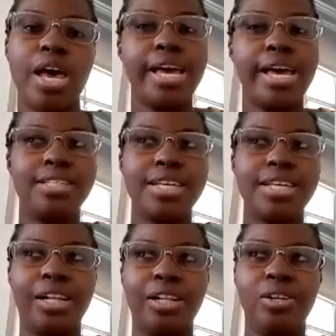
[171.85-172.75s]

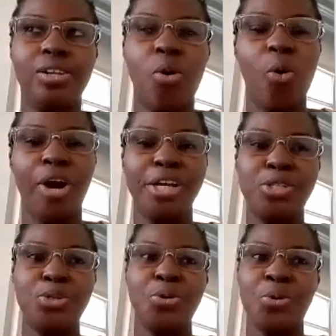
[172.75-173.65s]
excel or
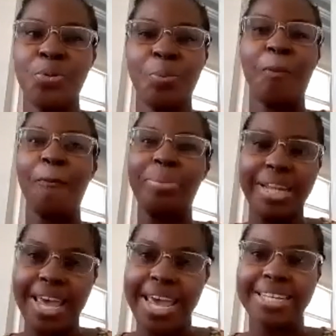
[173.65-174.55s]
to
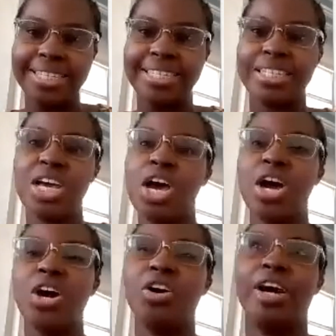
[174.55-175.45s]
place,
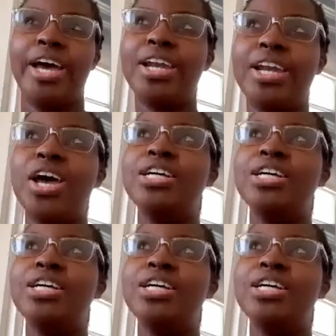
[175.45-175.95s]
right?